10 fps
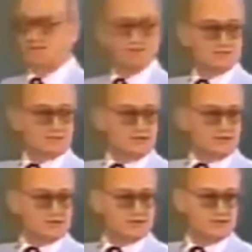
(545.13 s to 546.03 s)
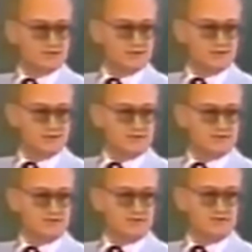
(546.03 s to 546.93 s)
This is
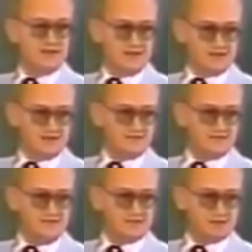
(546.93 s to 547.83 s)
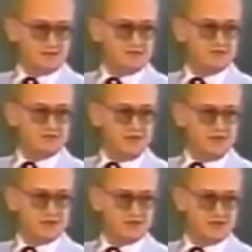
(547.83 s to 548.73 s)
the death of natural
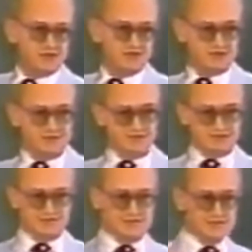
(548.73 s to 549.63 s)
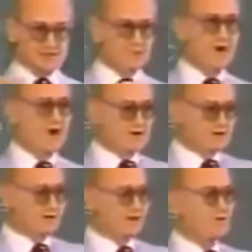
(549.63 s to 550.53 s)
exchange, death of natural
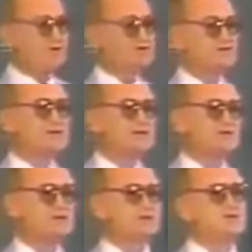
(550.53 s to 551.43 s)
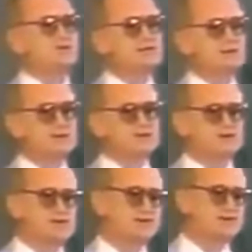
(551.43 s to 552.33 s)
bargaining. Well, trade unions were
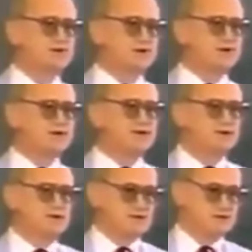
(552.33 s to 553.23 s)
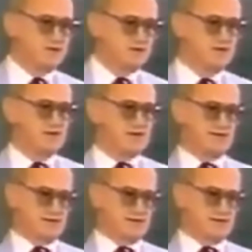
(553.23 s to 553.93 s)
established 100 years ago.